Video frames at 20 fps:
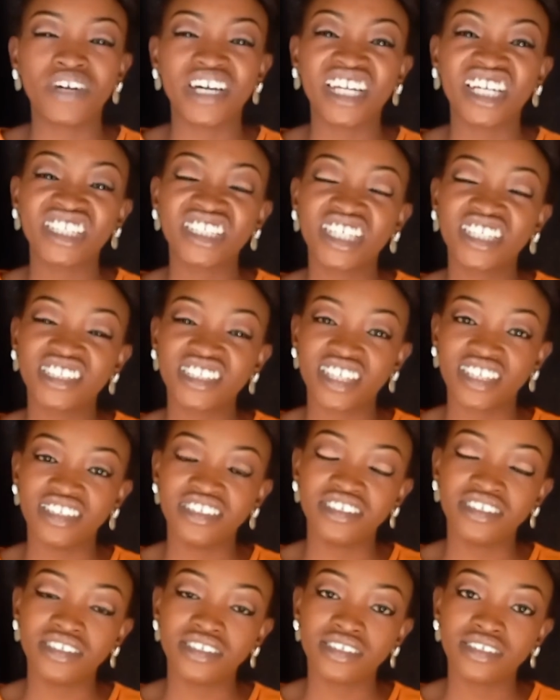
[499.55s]
financial
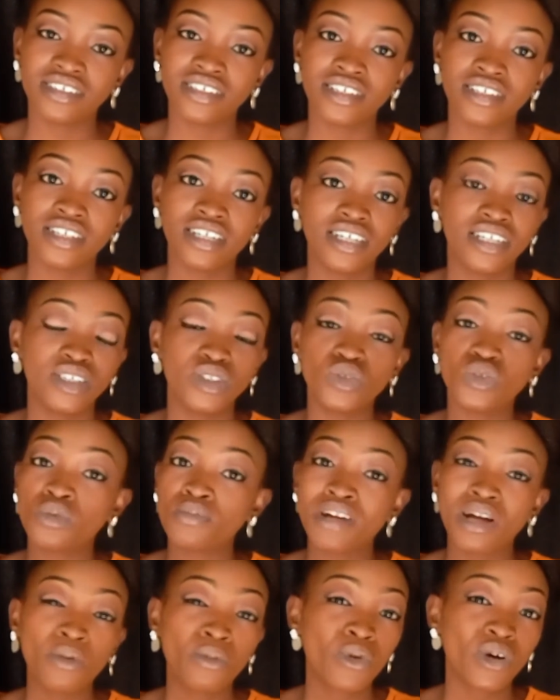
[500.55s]
challenge, the
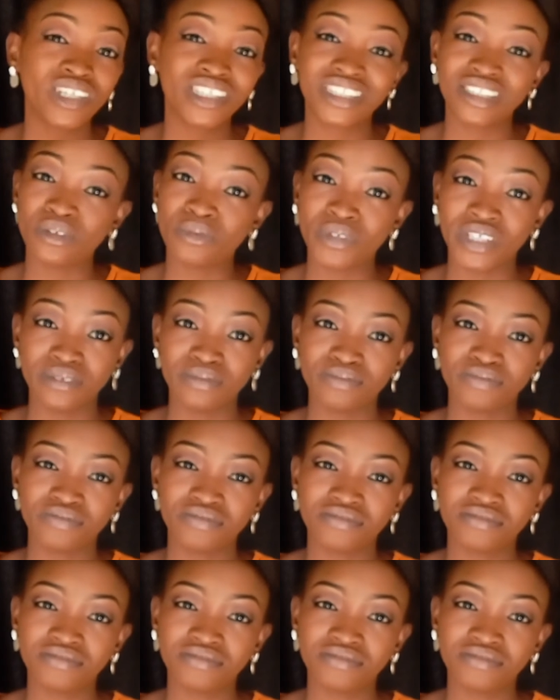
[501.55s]
woman walks away.